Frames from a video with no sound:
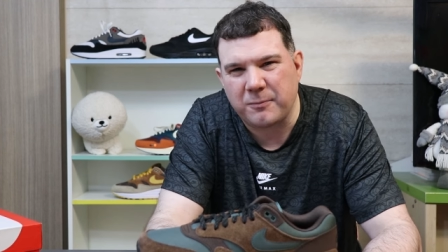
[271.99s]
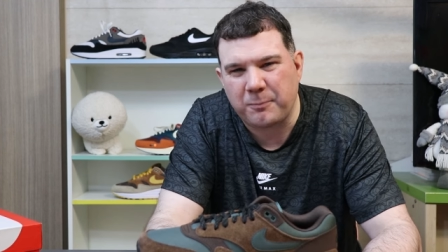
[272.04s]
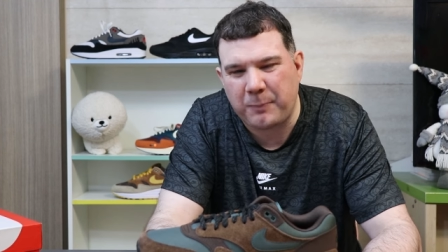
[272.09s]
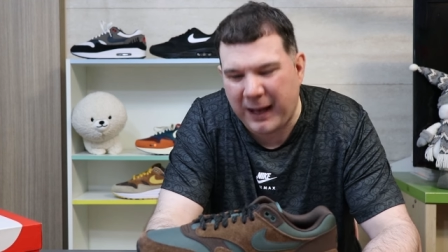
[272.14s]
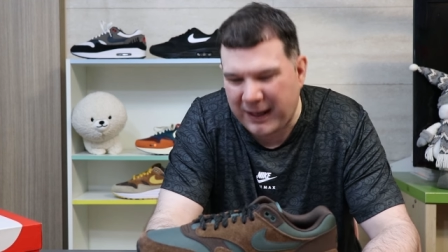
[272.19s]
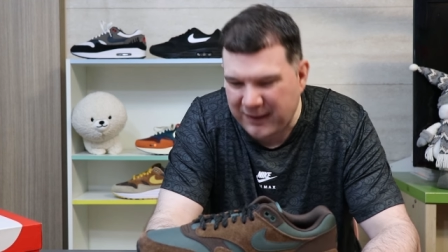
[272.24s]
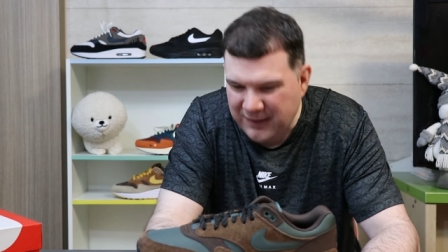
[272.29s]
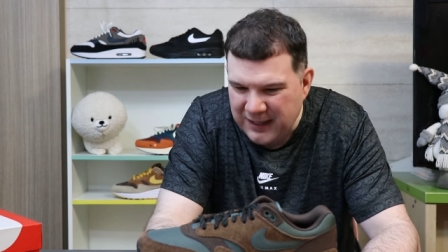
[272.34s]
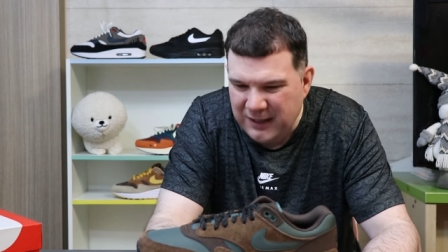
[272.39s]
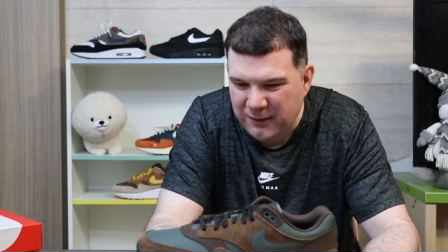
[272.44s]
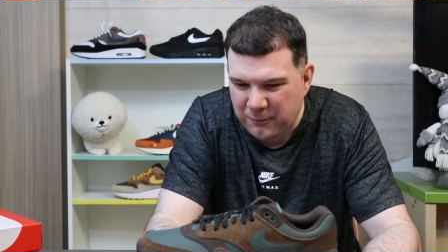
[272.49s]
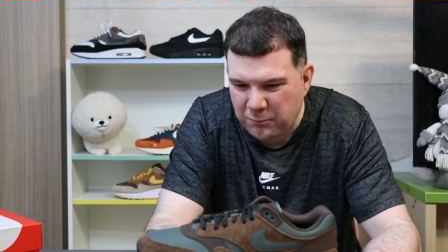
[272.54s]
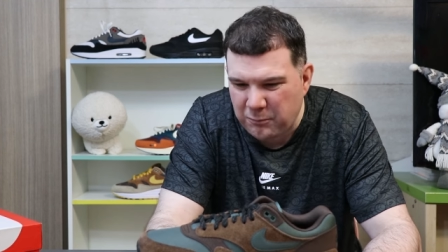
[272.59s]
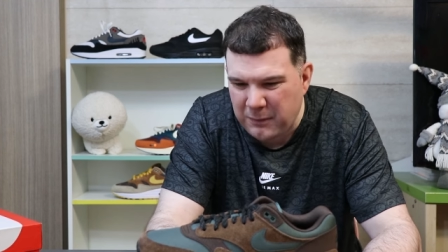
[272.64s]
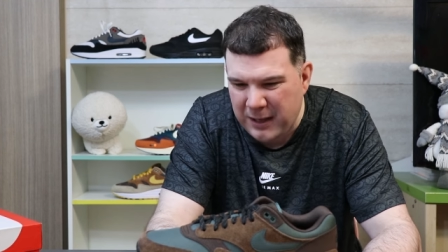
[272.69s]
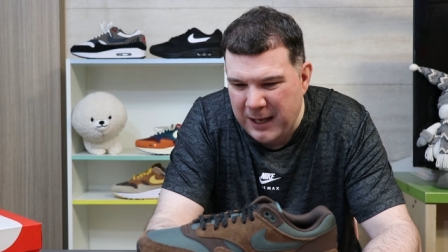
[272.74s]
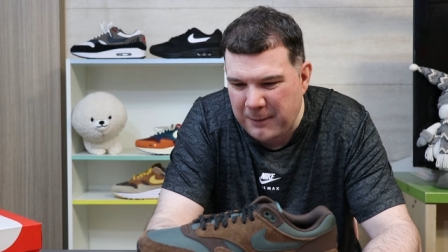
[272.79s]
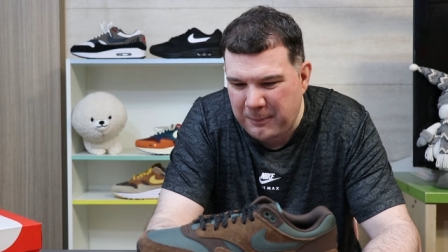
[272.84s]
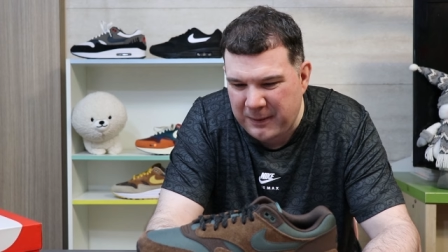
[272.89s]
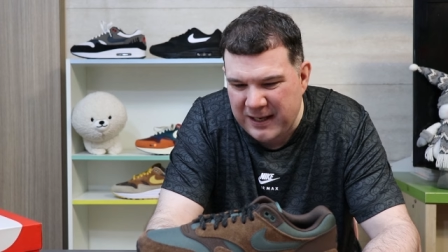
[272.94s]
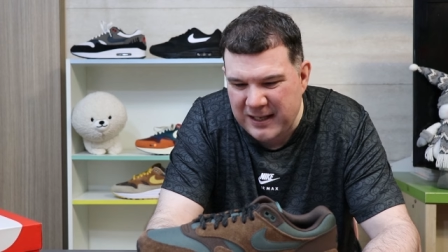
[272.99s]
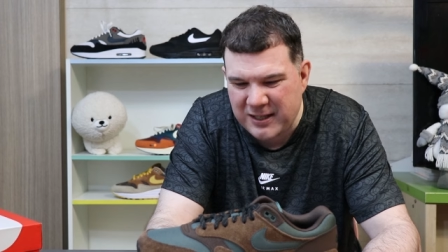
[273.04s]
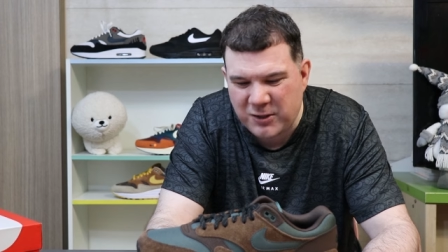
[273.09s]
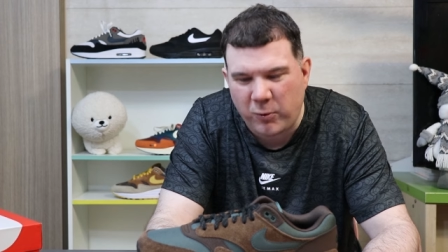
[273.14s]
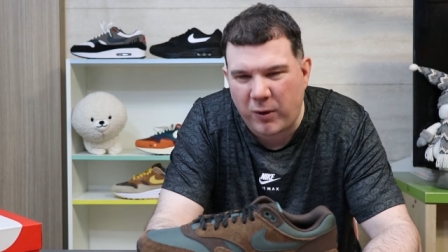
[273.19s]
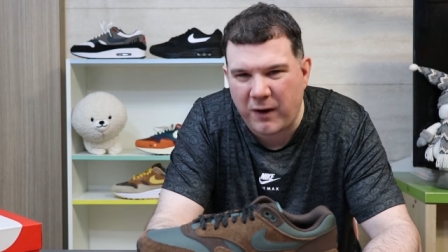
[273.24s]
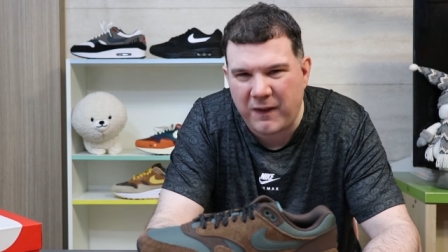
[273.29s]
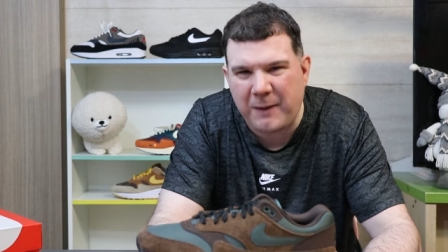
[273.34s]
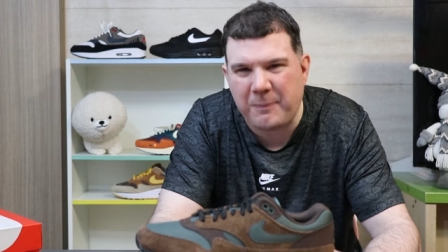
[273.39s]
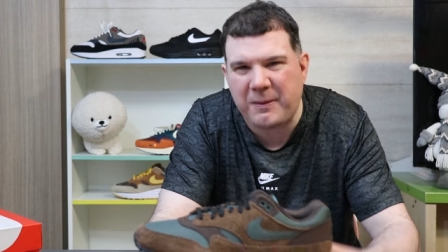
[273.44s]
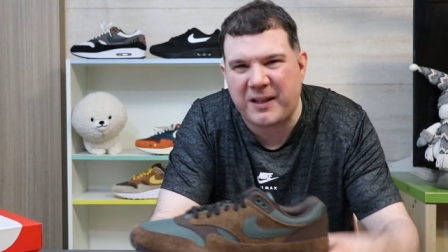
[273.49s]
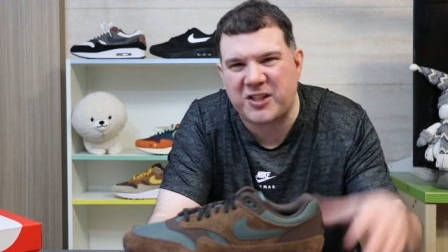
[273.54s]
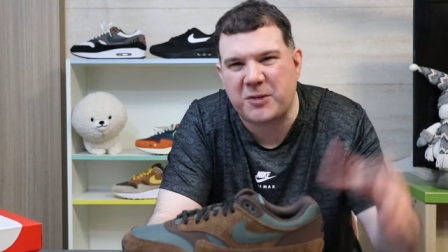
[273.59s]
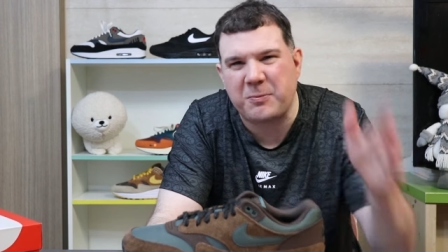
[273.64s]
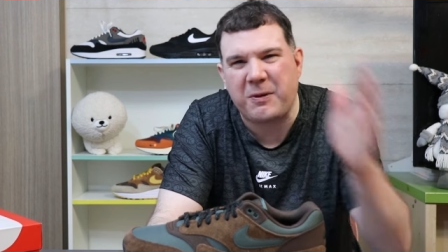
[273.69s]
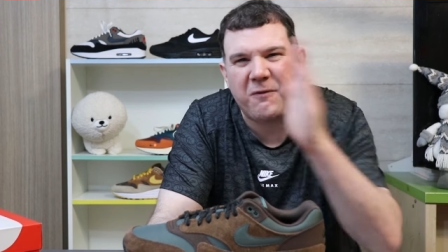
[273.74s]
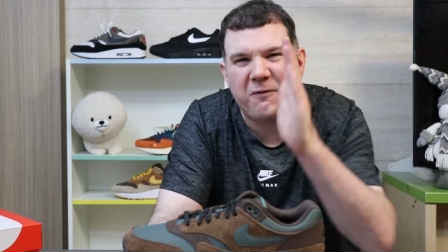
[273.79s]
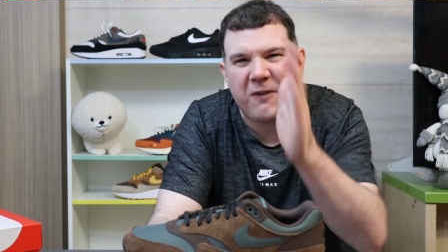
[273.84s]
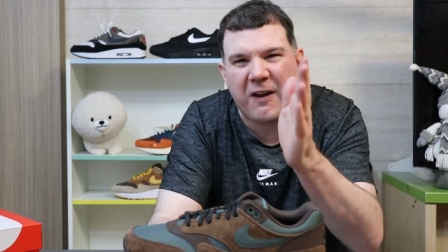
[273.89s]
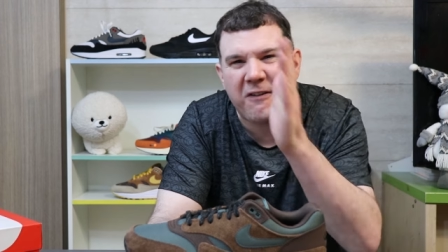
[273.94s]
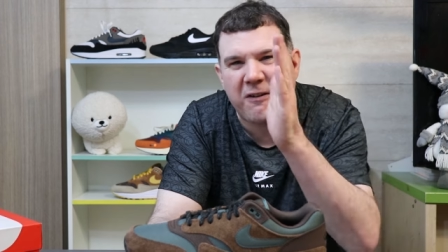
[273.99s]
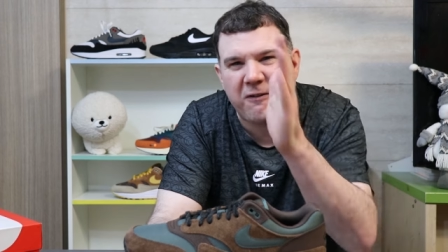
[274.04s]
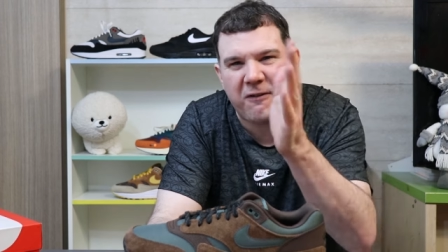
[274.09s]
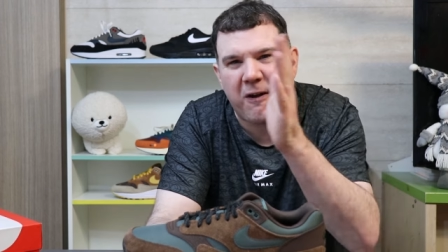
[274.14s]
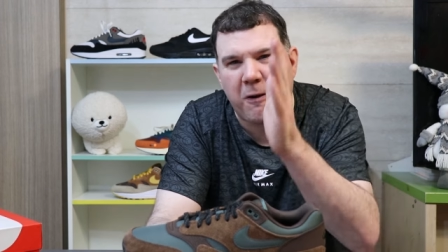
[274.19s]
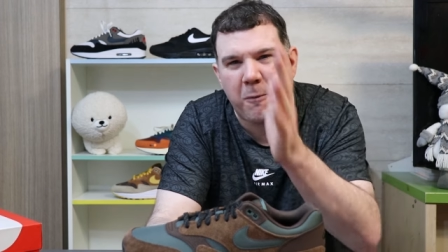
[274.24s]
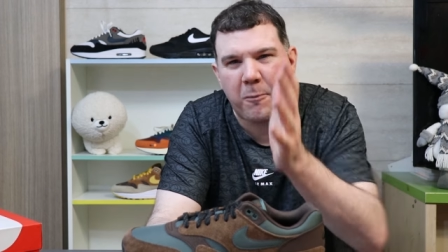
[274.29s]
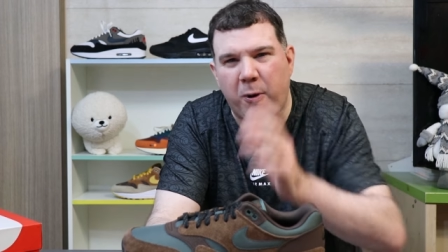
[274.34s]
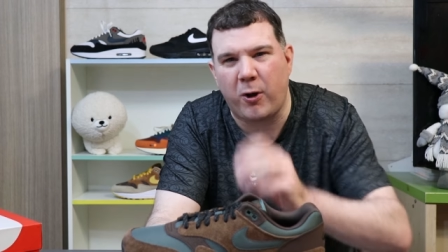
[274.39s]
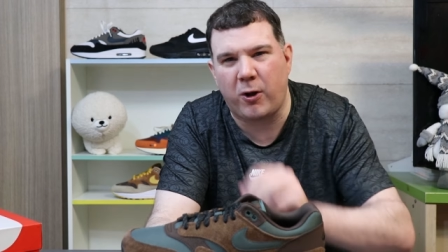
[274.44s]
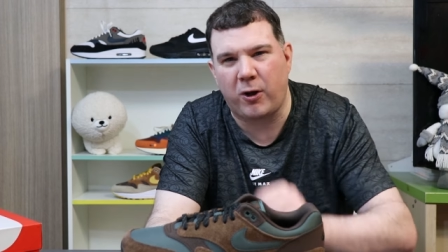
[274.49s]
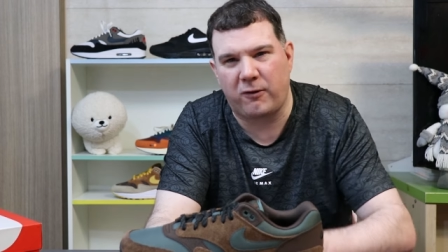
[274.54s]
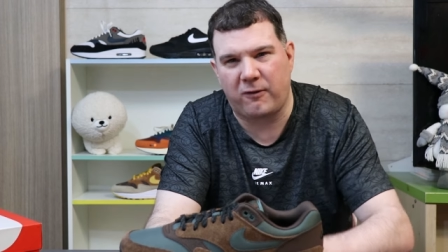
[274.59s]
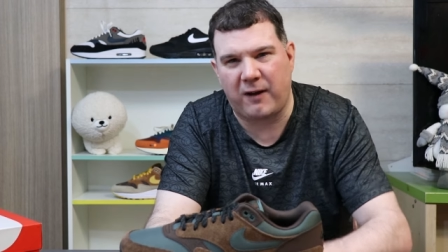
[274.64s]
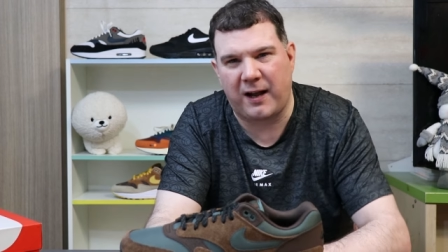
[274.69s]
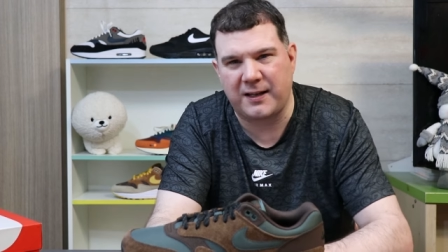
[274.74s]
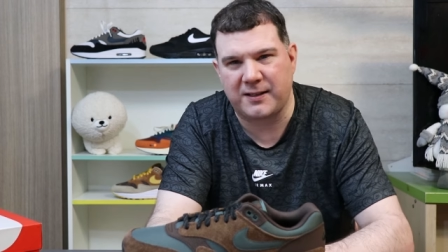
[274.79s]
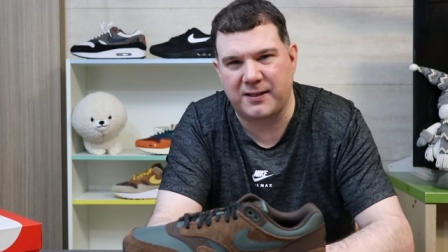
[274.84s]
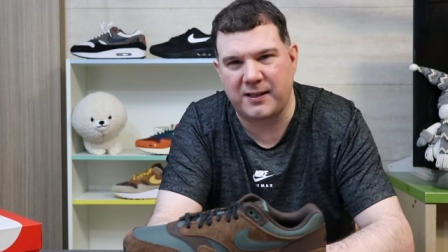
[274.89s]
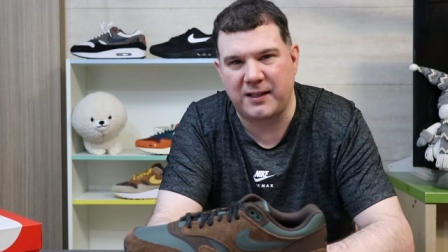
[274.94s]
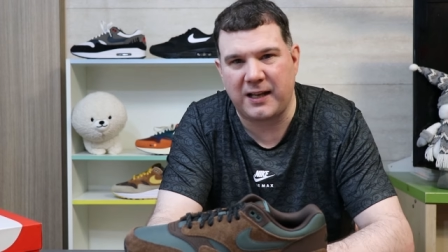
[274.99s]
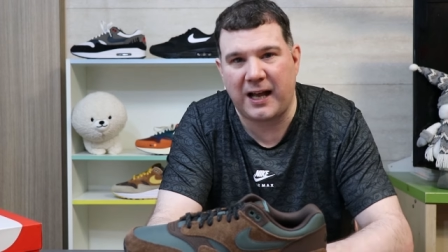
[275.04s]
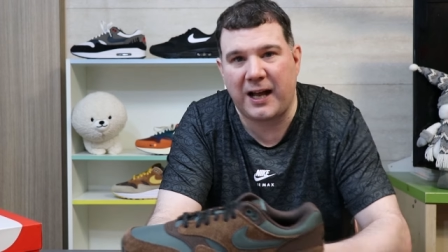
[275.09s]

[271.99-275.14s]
But I think maybe it's one of them that's going to be very, very polarising.